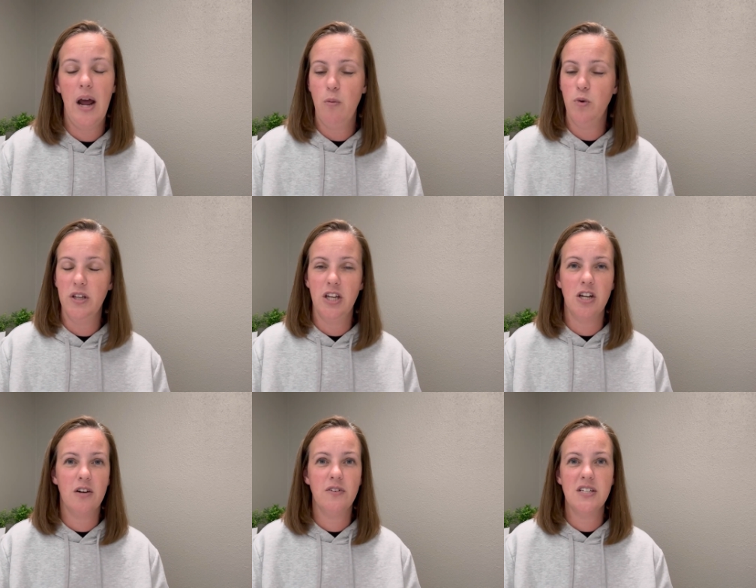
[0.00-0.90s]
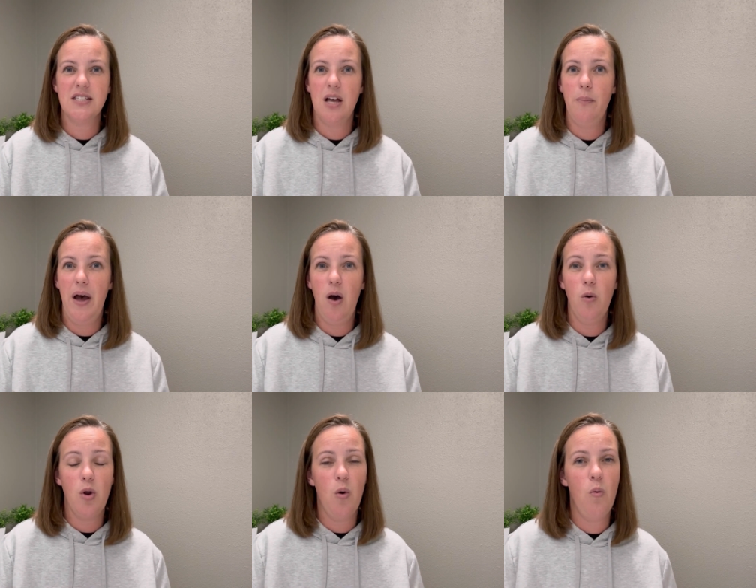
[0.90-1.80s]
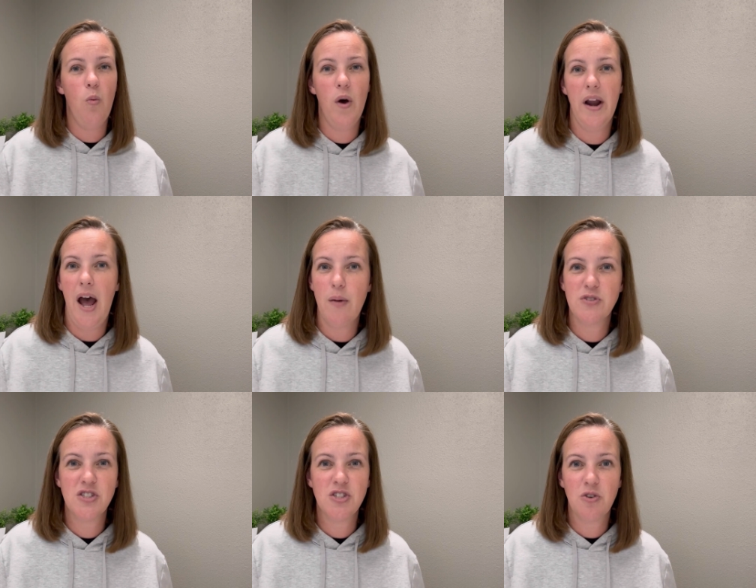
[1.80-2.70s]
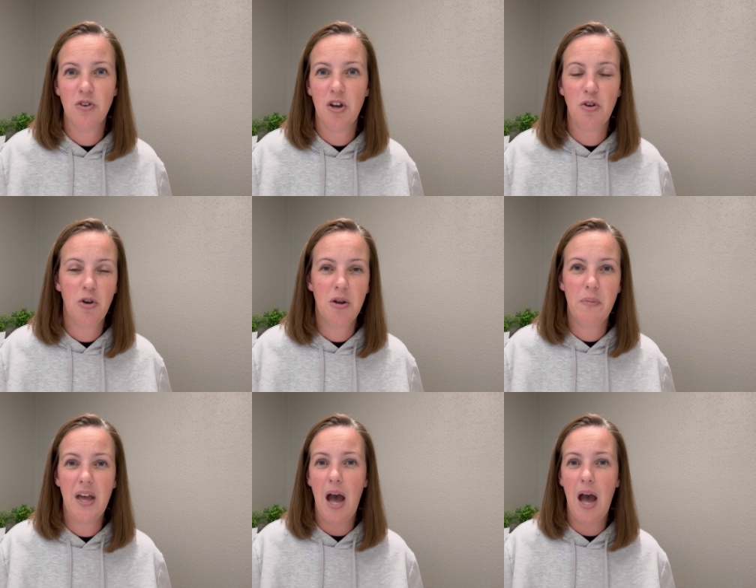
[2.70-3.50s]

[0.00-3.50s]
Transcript: I'm really nervous about what options are, are going to be.